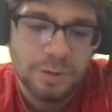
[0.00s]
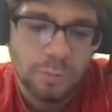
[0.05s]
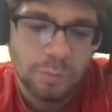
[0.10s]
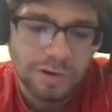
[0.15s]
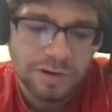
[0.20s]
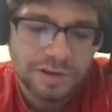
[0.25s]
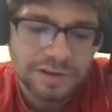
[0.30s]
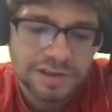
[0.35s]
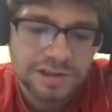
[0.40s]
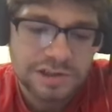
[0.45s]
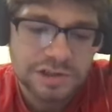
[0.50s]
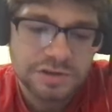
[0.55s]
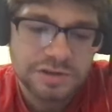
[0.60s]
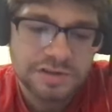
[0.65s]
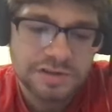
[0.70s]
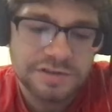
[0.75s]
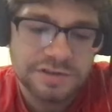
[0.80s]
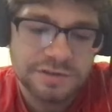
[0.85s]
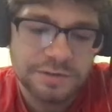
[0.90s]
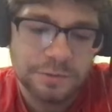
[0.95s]
What got you
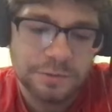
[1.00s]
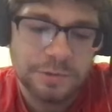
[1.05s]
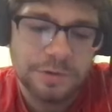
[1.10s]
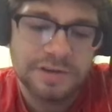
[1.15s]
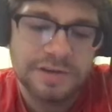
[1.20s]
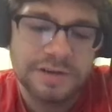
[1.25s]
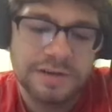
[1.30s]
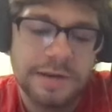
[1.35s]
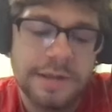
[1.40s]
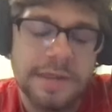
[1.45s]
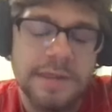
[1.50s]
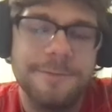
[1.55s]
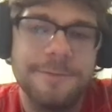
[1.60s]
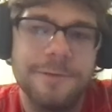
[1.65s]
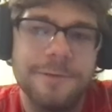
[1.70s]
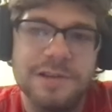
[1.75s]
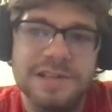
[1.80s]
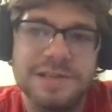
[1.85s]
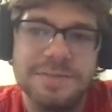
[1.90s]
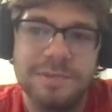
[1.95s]
into organ in the
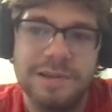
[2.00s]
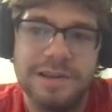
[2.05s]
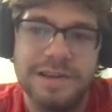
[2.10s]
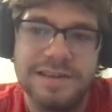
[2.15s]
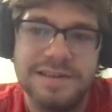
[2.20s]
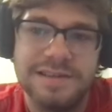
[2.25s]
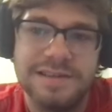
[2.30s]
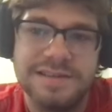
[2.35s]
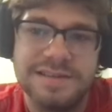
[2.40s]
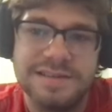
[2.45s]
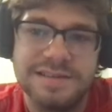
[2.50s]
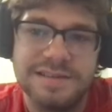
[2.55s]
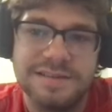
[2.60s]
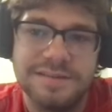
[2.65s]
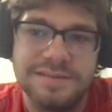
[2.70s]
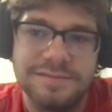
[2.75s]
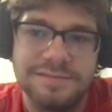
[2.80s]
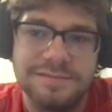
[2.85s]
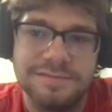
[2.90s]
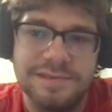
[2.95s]
first place?
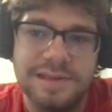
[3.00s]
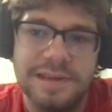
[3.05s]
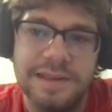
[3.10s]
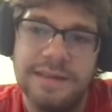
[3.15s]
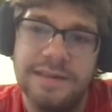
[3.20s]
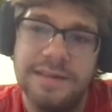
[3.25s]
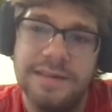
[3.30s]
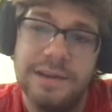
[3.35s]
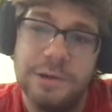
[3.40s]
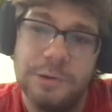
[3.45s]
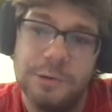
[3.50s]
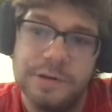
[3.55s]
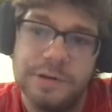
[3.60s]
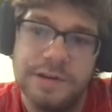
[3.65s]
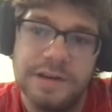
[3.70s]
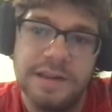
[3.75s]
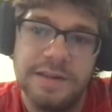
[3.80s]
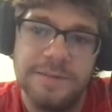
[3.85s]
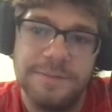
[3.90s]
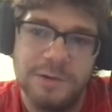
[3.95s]
In the
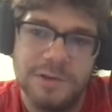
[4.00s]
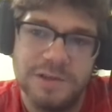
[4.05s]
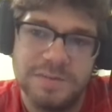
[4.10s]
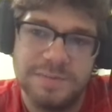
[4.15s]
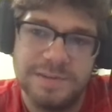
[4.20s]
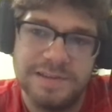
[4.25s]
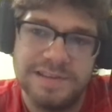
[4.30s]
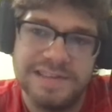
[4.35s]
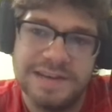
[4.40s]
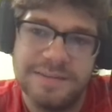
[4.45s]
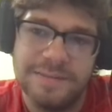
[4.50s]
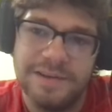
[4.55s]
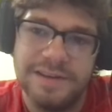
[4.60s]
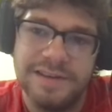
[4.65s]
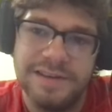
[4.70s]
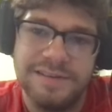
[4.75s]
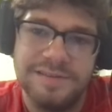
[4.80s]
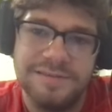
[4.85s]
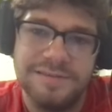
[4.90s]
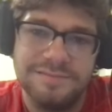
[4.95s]
organ in the first place, I
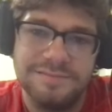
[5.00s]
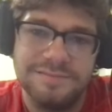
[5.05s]
mean.